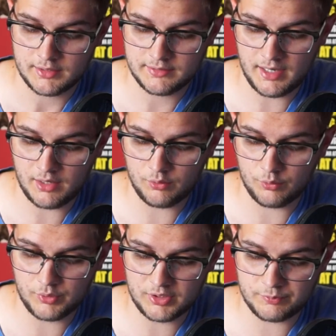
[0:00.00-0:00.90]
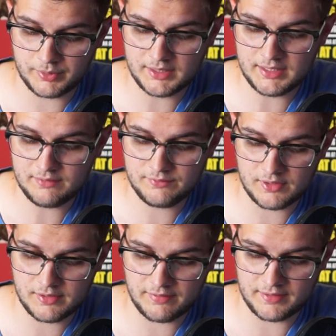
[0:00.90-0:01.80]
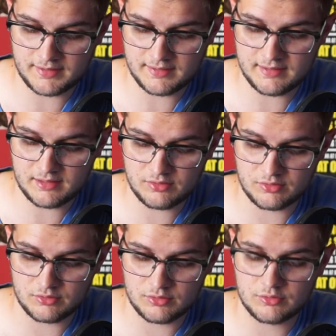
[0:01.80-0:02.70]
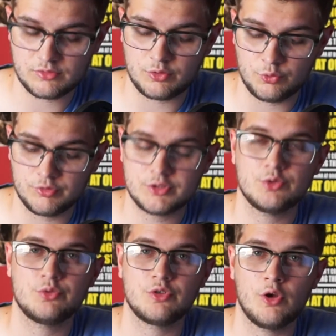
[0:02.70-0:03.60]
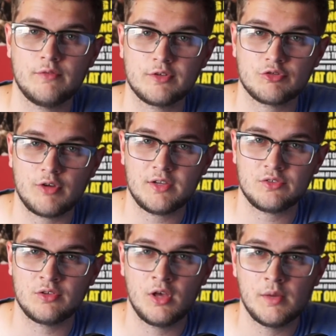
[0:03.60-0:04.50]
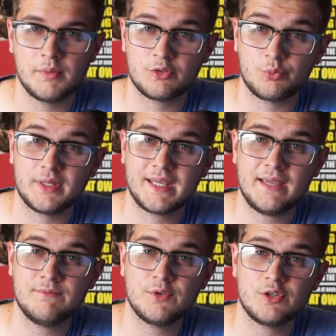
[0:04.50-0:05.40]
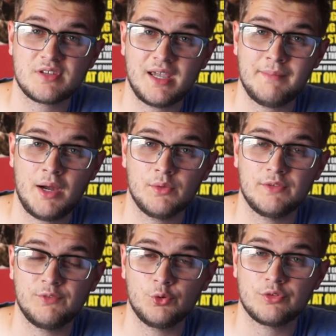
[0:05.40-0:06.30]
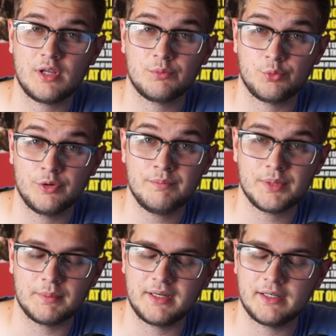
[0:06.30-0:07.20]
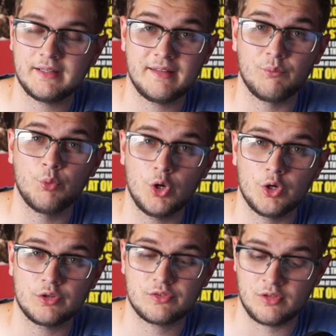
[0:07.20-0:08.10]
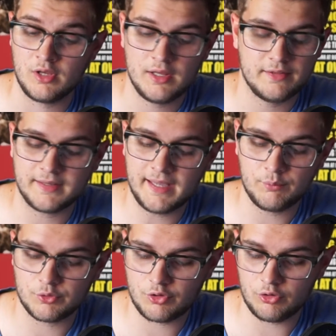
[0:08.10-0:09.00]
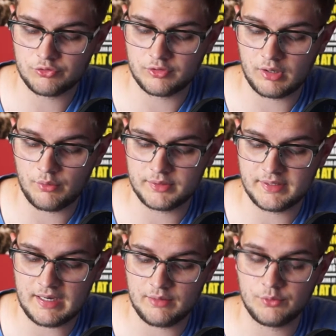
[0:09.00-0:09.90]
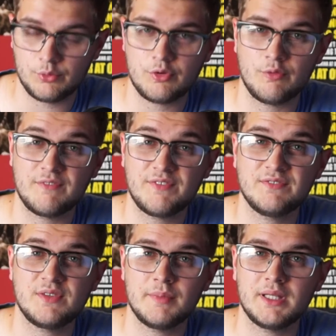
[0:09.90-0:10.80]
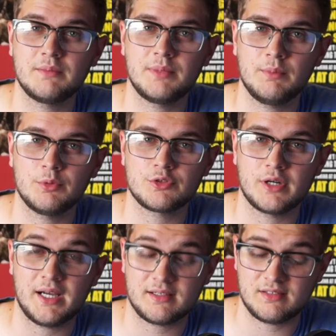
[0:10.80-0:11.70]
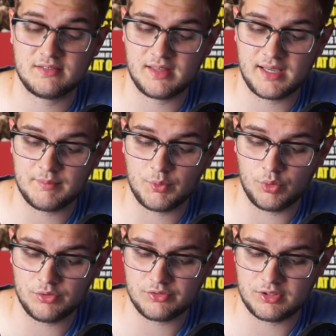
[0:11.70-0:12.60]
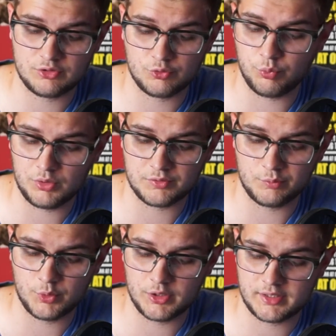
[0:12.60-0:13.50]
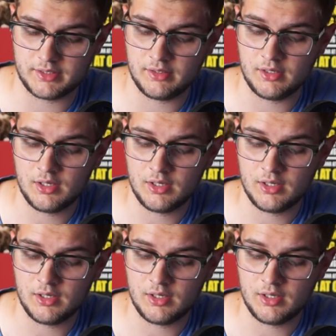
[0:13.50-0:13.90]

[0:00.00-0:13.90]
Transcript: Now, it's believed that they did this to reduce server stress, because when the game first came out and the footsteps were implemented and they worked, the game was constantly going down. There was over 50 million people trying to access the game at once, and it just wasn't working.